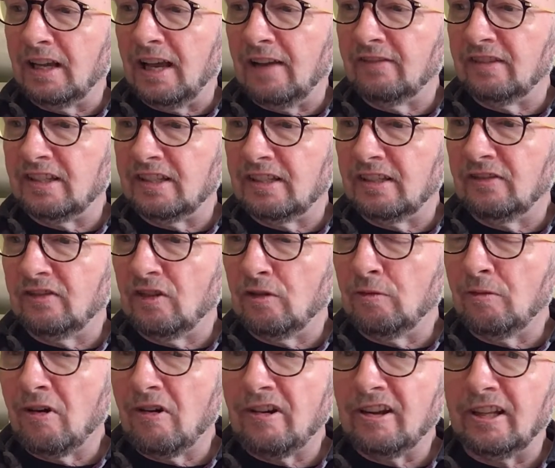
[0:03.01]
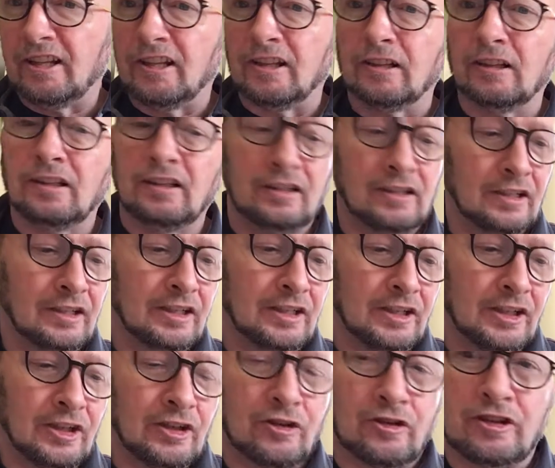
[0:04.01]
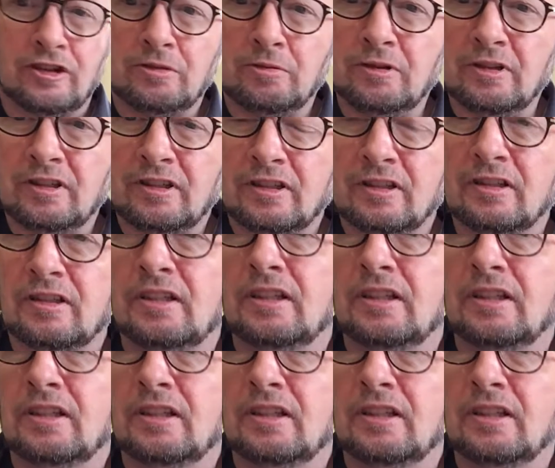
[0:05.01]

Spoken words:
Have Yourself a Merry Little Christmas,